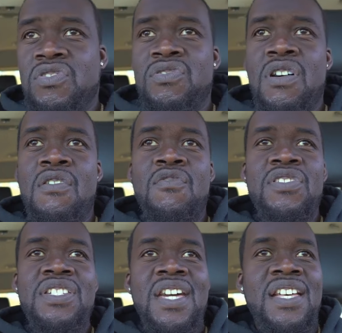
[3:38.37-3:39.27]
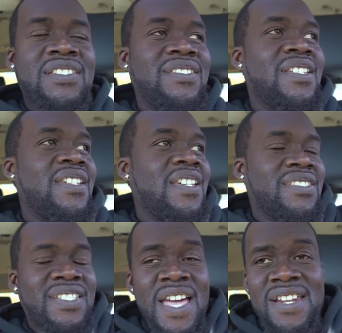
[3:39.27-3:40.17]
You know, yes,
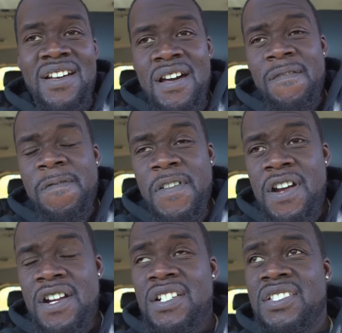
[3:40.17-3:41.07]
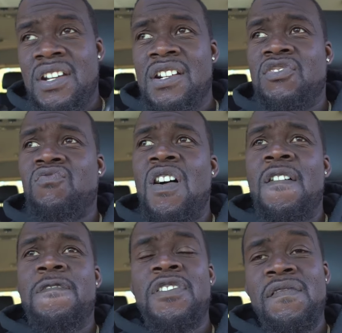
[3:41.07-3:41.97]
it's kind of unfair to Terence
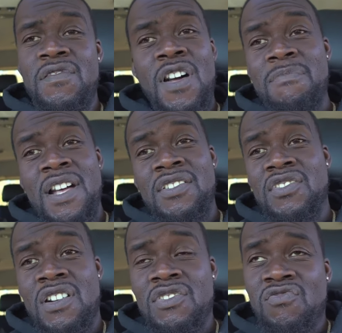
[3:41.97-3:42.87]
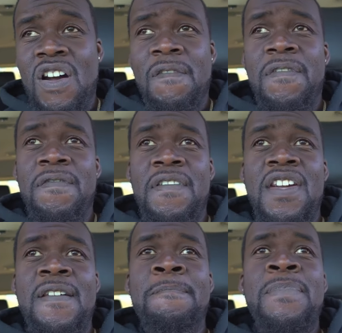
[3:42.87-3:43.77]
Crawford, even though I'm not a Terence Crawford
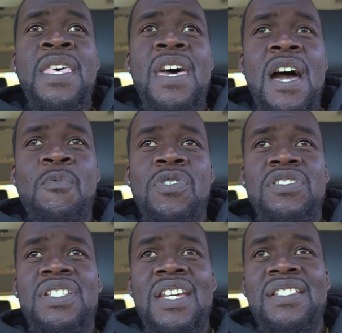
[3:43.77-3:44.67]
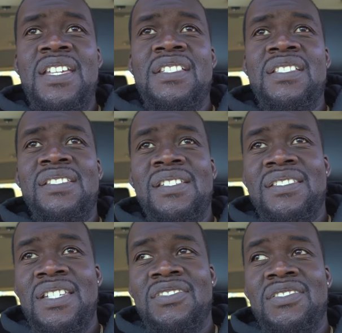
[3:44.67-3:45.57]
fan. I will say that the
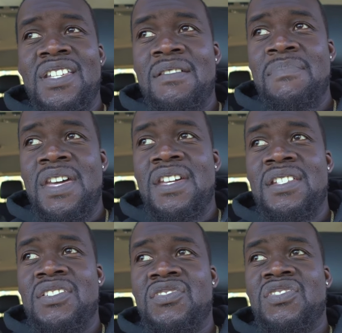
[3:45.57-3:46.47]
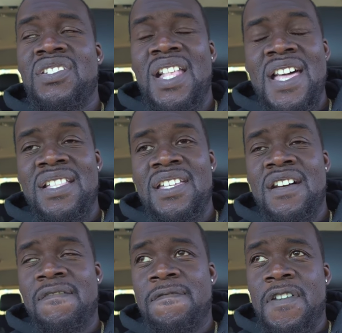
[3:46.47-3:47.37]
decision they made is slightly
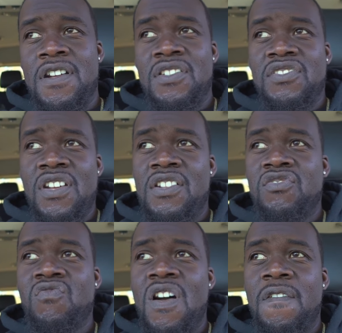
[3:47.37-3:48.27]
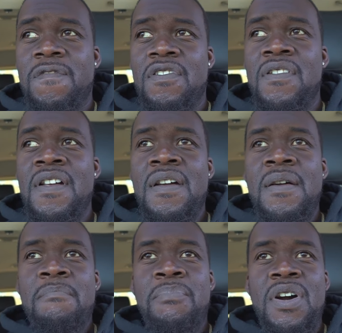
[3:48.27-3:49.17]
unfair to Terence Crawford.
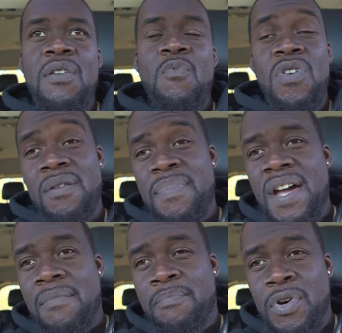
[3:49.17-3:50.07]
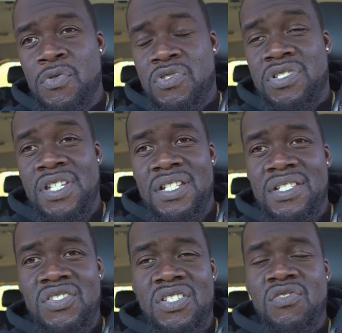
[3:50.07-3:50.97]
But what about Boots in
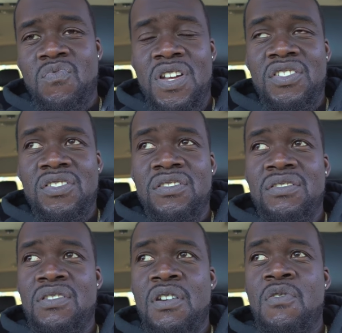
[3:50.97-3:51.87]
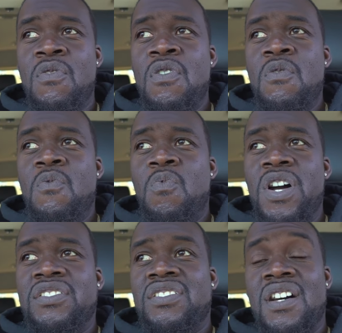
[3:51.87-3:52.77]
the situation? You know,
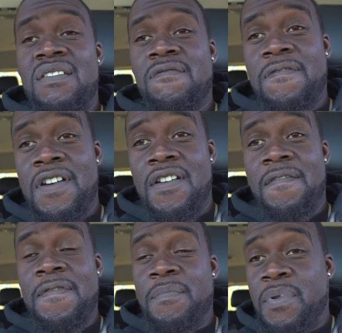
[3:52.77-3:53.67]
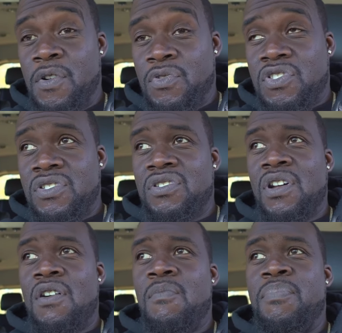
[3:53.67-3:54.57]
what's unfair for Boots? You
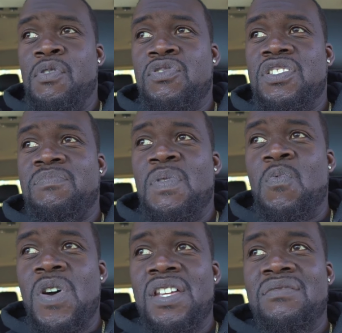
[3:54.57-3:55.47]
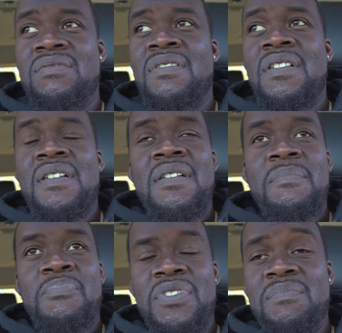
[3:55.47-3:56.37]
know, Boots has been waiting
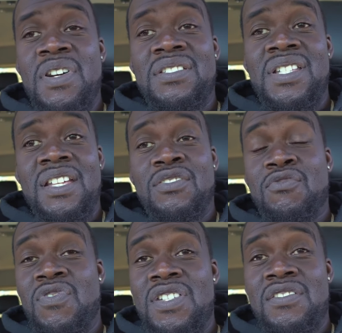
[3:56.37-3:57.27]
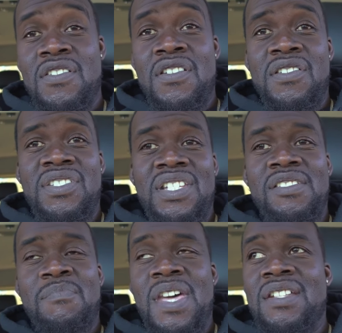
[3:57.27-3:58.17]
pretty much like 3 years as
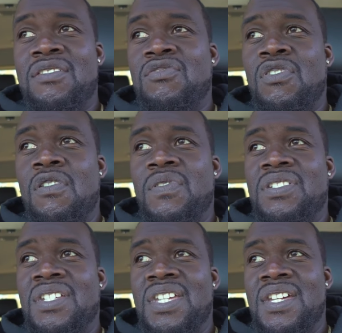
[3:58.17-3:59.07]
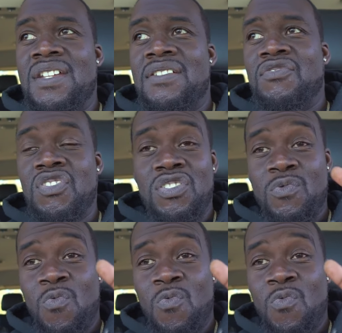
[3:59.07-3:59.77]
a mandatory to get just